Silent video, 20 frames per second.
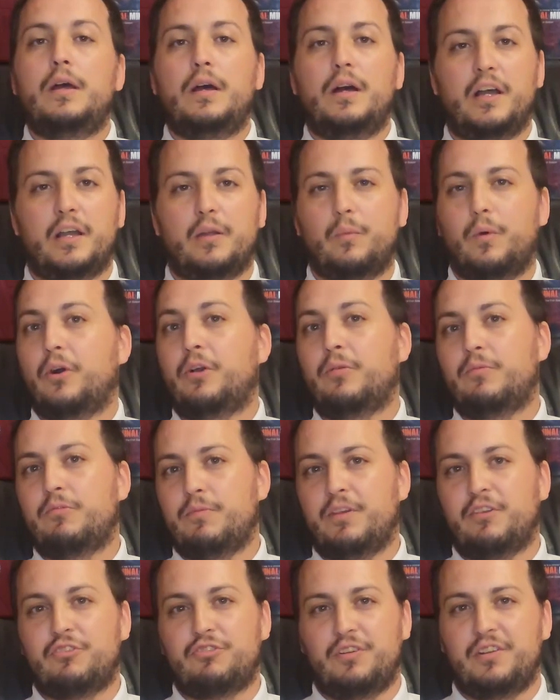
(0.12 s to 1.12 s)
Hi and welcome to
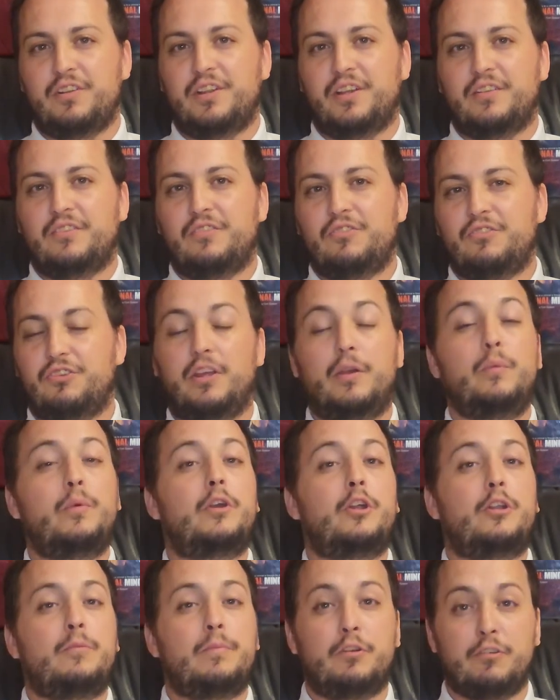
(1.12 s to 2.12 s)
Mass Rundown. Today we're
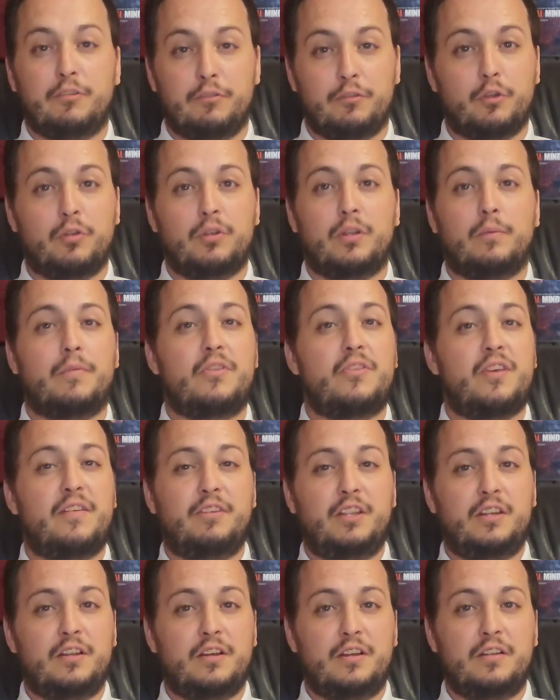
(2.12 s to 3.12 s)
going to be reviewing number
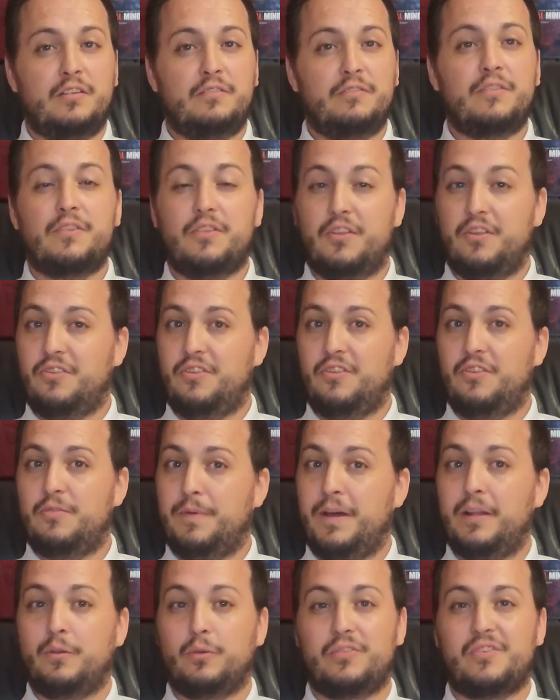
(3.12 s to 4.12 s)
79, This Is
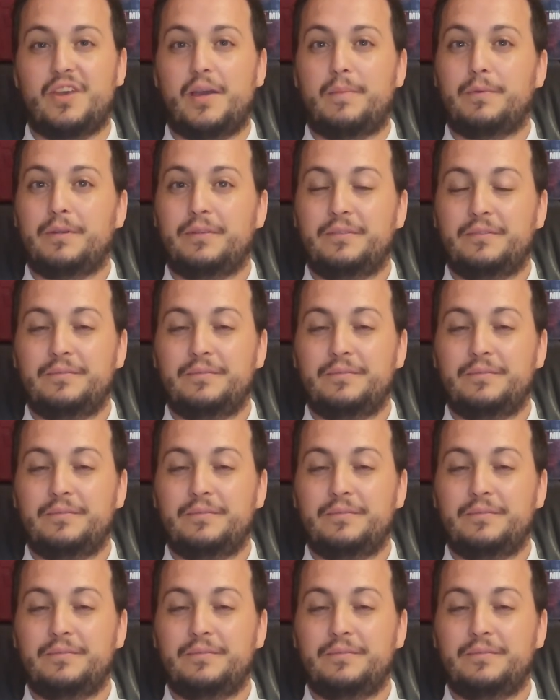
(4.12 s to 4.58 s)
Spinal Tap.